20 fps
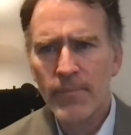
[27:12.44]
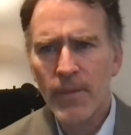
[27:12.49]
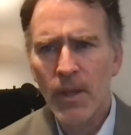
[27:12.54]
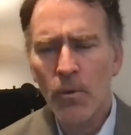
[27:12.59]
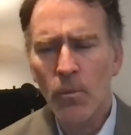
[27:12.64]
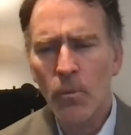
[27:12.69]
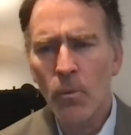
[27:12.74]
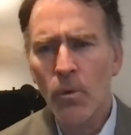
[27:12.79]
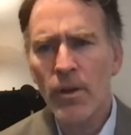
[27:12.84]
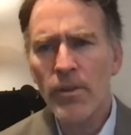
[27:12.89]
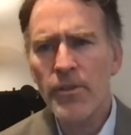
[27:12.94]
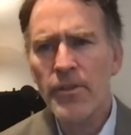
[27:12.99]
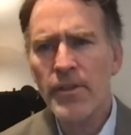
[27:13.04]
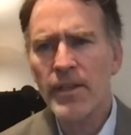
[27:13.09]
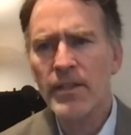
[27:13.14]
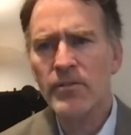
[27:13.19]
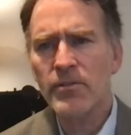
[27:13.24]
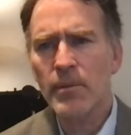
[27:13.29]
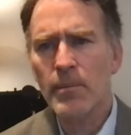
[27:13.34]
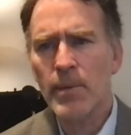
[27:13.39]
one
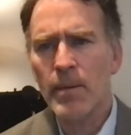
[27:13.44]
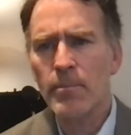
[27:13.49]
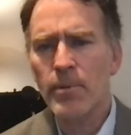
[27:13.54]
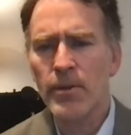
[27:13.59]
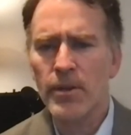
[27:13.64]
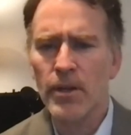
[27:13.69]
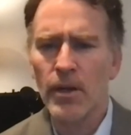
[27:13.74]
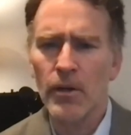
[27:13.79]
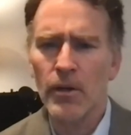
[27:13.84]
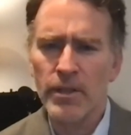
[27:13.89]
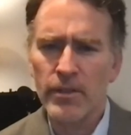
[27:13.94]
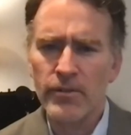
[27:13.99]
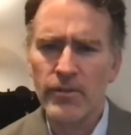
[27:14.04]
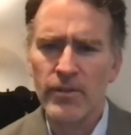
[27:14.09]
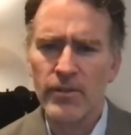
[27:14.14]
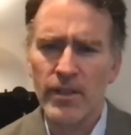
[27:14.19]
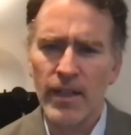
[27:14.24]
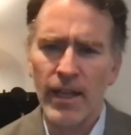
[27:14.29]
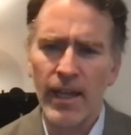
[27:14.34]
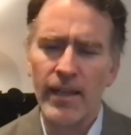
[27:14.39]
thing to remember, though, and this is
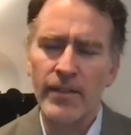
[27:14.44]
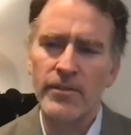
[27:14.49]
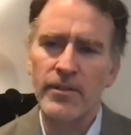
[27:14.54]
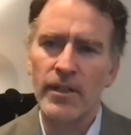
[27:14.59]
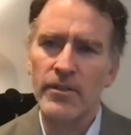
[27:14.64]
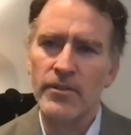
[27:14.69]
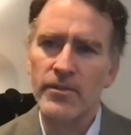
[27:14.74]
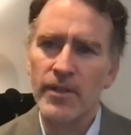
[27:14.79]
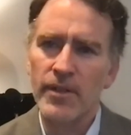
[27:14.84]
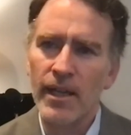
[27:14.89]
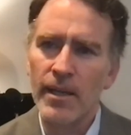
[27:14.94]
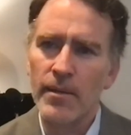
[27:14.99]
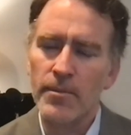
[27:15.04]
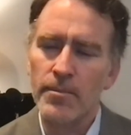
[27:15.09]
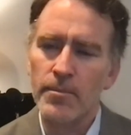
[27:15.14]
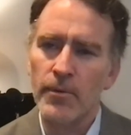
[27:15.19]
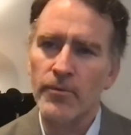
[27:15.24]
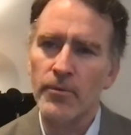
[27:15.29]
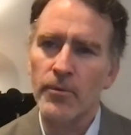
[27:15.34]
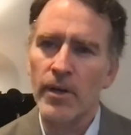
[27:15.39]
the last I'll say
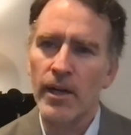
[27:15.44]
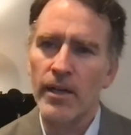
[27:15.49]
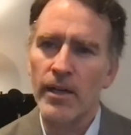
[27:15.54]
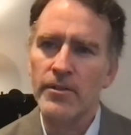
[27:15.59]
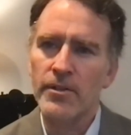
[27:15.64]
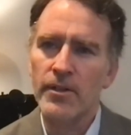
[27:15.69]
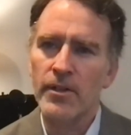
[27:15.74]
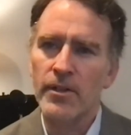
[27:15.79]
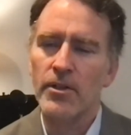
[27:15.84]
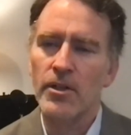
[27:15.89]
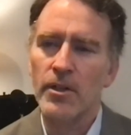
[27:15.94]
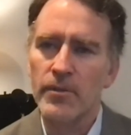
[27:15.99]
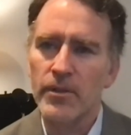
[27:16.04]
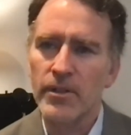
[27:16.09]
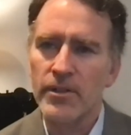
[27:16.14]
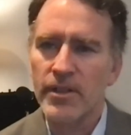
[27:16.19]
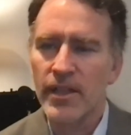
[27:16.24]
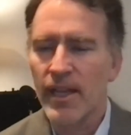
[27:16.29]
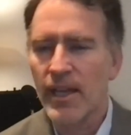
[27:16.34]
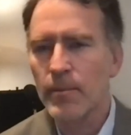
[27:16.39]
before I turn it over
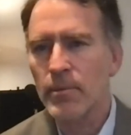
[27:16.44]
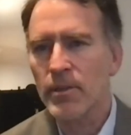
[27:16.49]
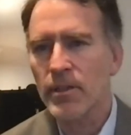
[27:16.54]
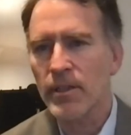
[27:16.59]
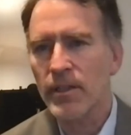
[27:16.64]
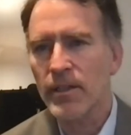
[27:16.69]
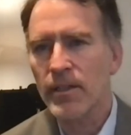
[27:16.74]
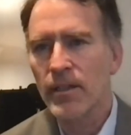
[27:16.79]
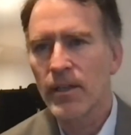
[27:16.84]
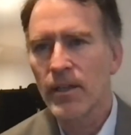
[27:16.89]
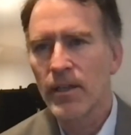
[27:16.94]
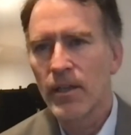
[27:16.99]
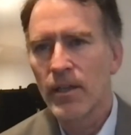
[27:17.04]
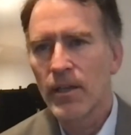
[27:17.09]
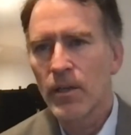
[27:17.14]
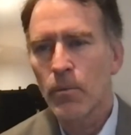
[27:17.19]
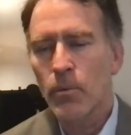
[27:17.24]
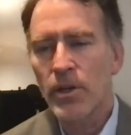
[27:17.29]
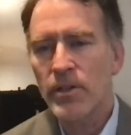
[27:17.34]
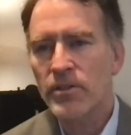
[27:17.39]
to Emily,
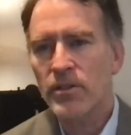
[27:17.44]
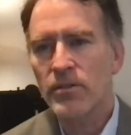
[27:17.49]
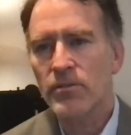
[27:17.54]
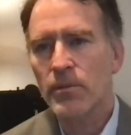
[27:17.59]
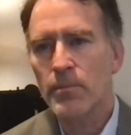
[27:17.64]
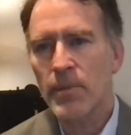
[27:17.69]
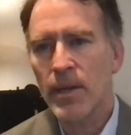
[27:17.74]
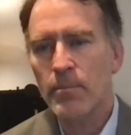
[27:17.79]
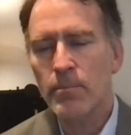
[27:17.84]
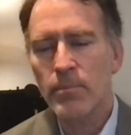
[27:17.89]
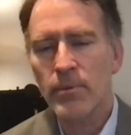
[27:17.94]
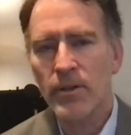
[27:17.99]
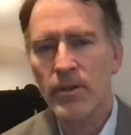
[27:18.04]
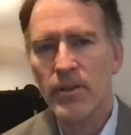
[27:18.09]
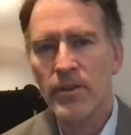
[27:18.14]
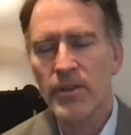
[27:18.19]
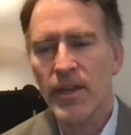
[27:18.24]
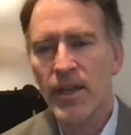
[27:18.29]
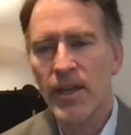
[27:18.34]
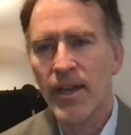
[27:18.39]
we should remember
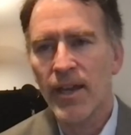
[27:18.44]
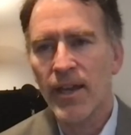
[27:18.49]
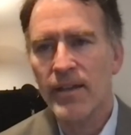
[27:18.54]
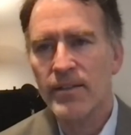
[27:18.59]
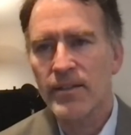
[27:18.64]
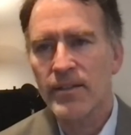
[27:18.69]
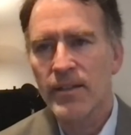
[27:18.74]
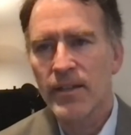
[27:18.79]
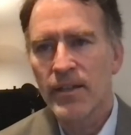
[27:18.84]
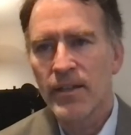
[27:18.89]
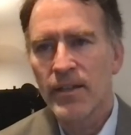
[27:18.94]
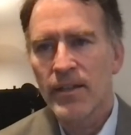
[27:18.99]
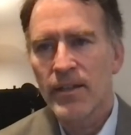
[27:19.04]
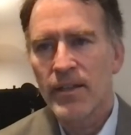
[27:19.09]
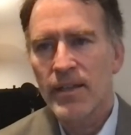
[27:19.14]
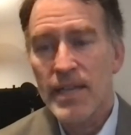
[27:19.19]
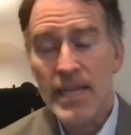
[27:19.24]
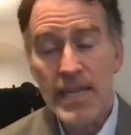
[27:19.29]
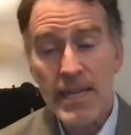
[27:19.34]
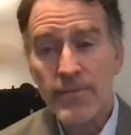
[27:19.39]
that
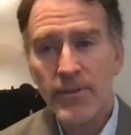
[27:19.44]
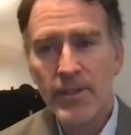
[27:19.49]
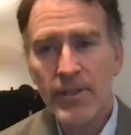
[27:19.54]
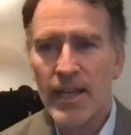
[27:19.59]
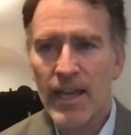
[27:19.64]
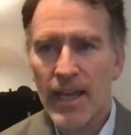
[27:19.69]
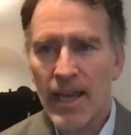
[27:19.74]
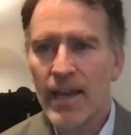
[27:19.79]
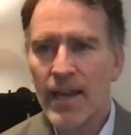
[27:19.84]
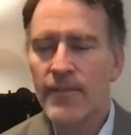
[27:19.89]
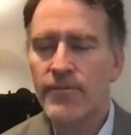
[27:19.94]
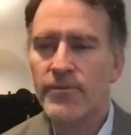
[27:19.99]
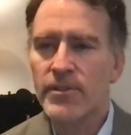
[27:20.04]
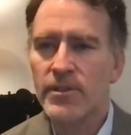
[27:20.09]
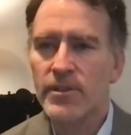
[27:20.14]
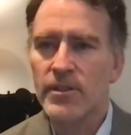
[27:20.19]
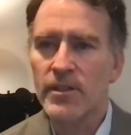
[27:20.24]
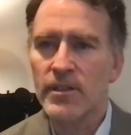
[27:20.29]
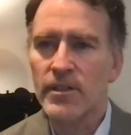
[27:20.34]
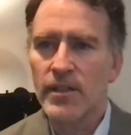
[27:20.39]
even
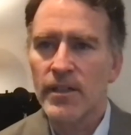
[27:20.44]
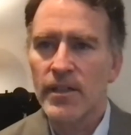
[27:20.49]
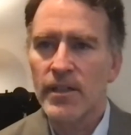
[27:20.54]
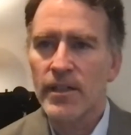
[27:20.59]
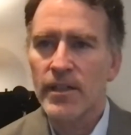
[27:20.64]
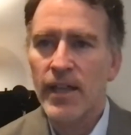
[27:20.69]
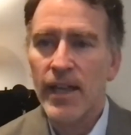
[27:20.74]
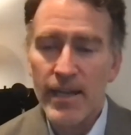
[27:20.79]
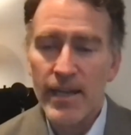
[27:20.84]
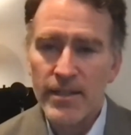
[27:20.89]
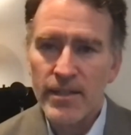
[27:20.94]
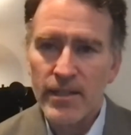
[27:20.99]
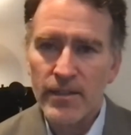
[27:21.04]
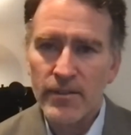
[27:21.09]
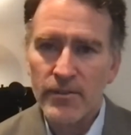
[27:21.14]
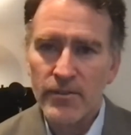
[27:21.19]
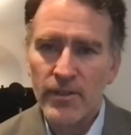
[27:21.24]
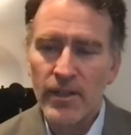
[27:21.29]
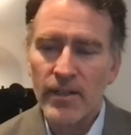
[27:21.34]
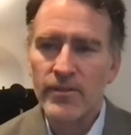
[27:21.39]
after
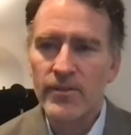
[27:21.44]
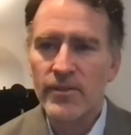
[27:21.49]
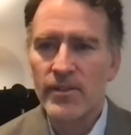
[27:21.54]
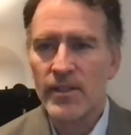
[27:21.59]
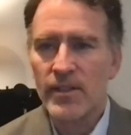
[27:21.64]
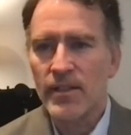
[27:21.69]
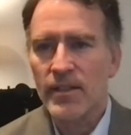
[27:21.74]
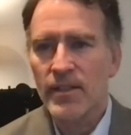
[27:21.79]
1860,